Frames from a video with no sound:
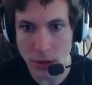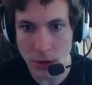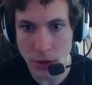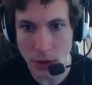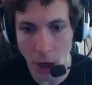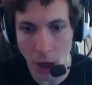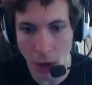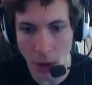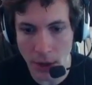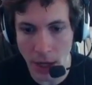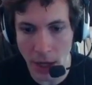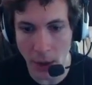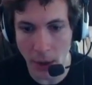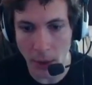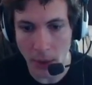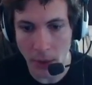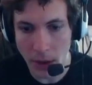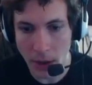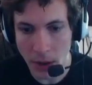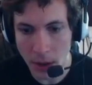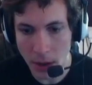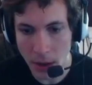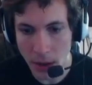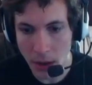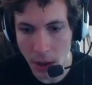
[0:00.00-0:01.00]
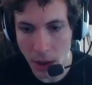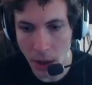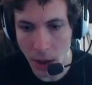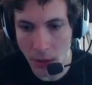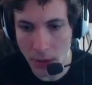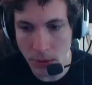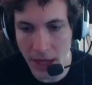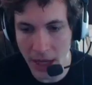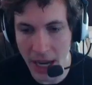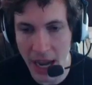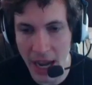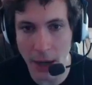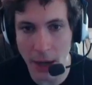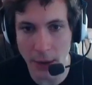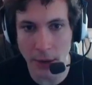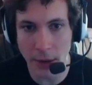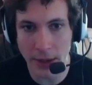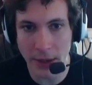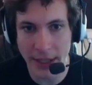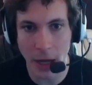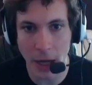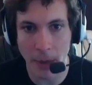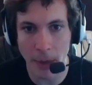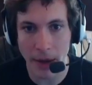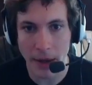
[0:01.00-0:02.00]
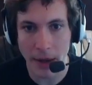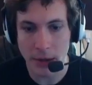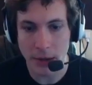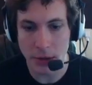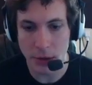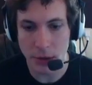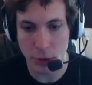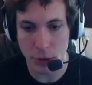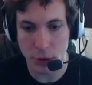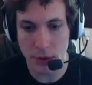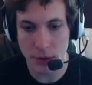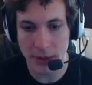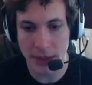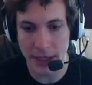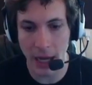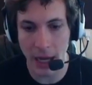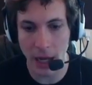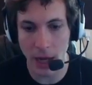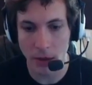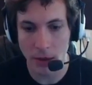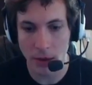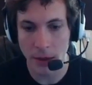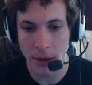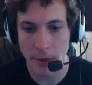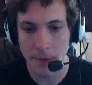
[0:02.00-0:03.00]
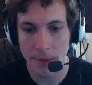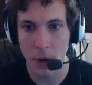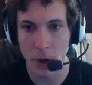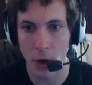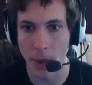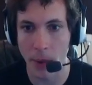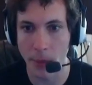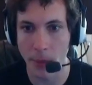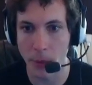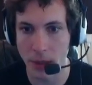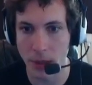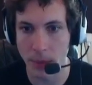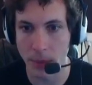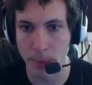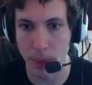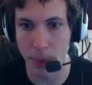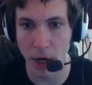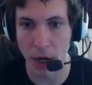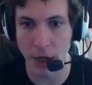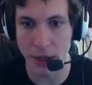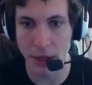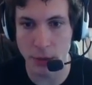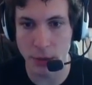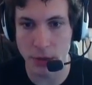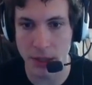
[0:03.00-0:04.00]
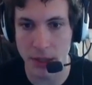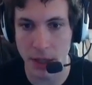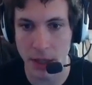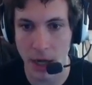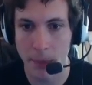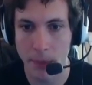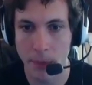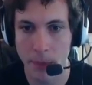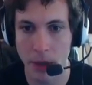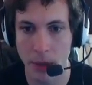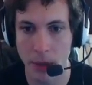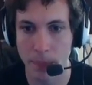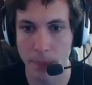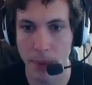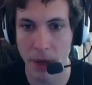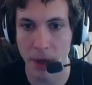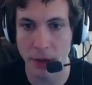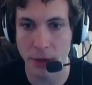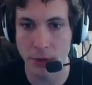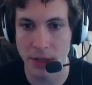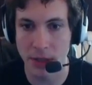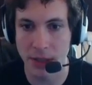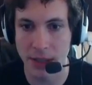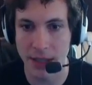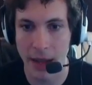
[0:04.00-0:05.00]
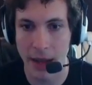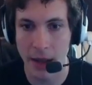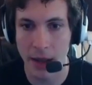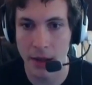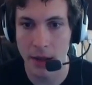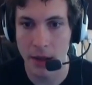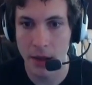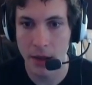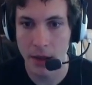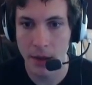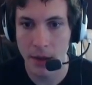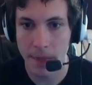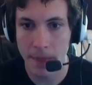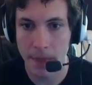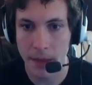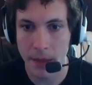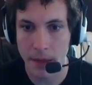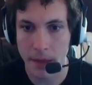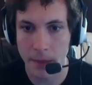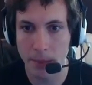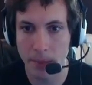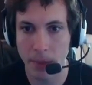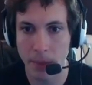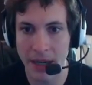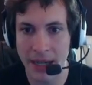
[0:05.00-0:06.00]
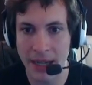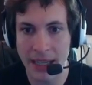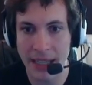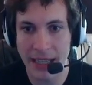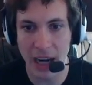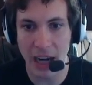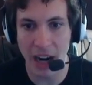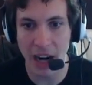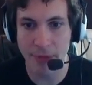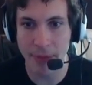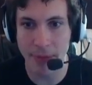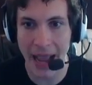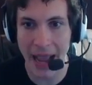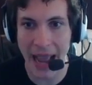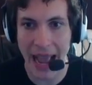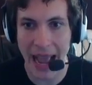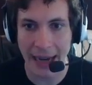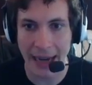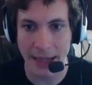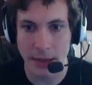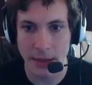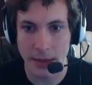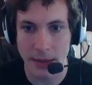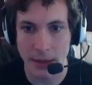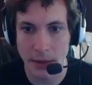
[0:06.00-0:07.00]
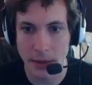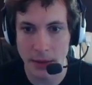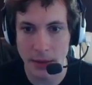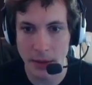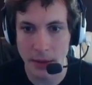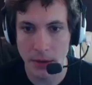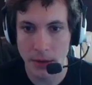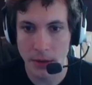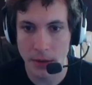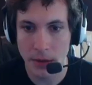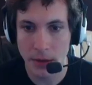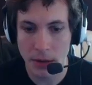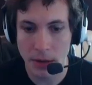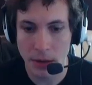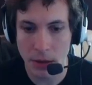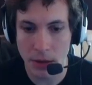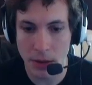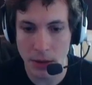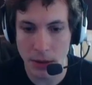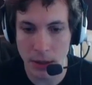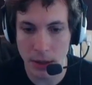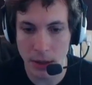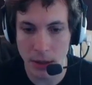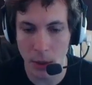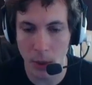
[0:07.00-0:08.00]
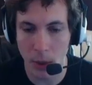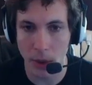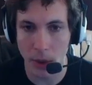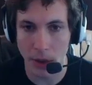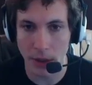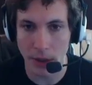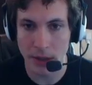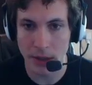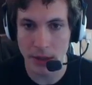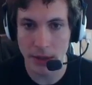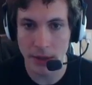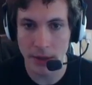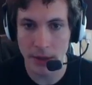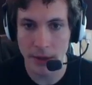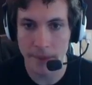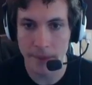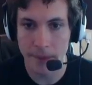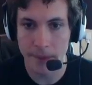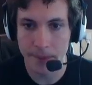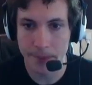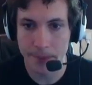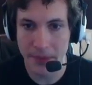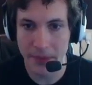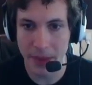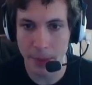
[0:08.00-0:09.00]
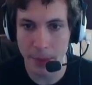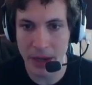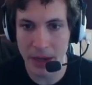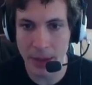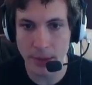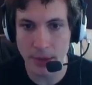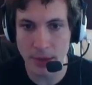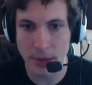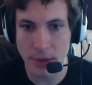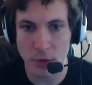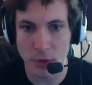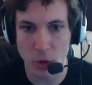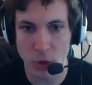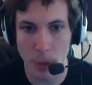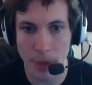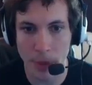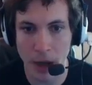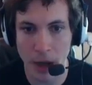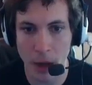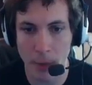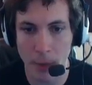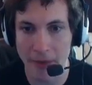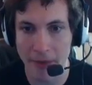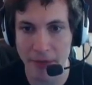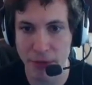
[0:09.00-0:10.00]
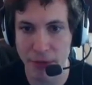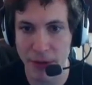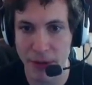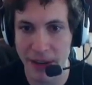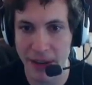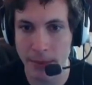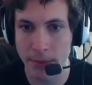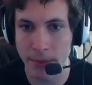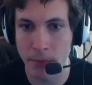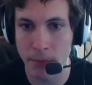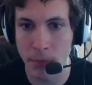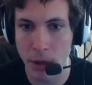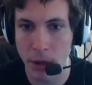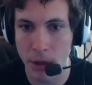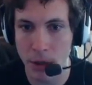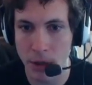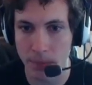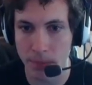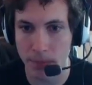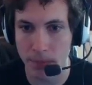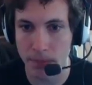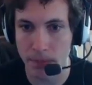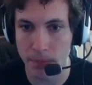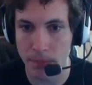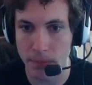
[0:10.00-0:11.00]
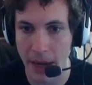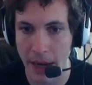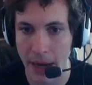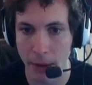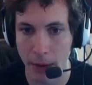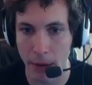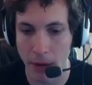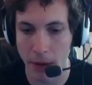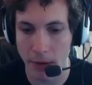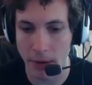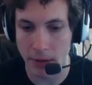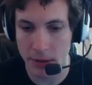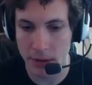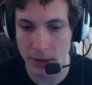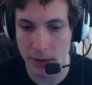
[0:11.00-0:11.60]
Oh no! Oh no! Don't kill my! Don't you kill! I'm going to burn you! I'm going to burn you to death! Bunny, get off my hat! Good lord! That bunny was absorbing all my freaking murder arrows.